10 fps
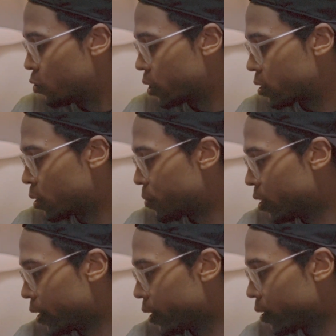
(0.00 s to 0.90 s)
You said
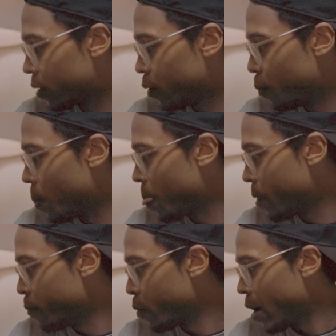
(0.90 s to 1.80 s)
something like...
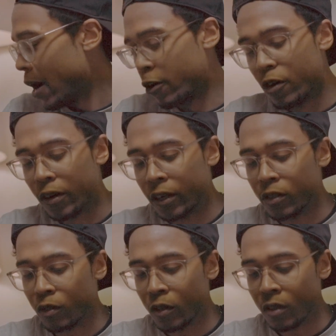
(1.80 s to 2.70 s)
I don't know,
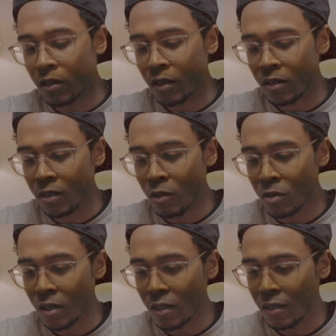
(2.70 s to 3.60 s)
because you
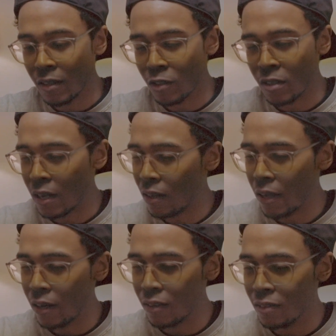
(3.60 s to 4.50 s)
said that there's not a
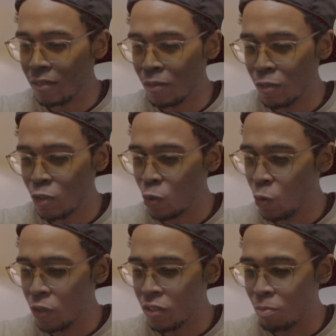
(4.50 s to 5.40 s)
lot of
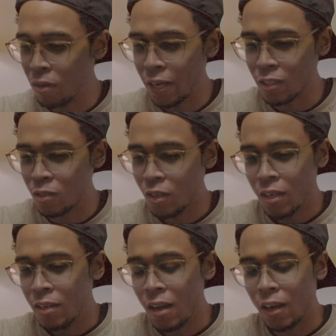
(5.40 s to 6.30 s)
stories, blacks...
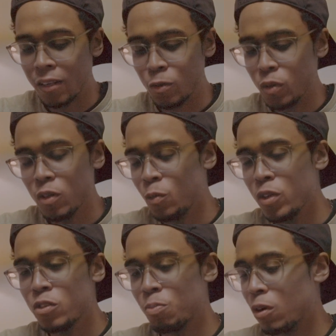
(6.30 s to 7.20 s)
Nah, because we
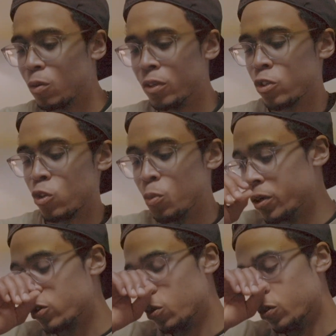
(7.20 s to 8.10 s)
used to, bro, there's so
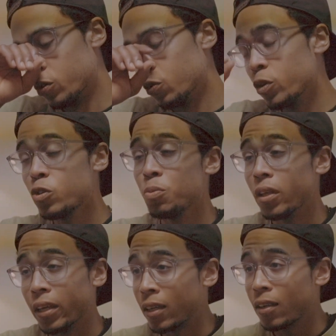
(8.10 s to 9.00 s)
many stories. We used to be
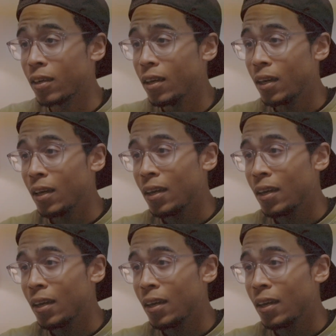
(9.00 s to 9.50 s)
like... No, there is.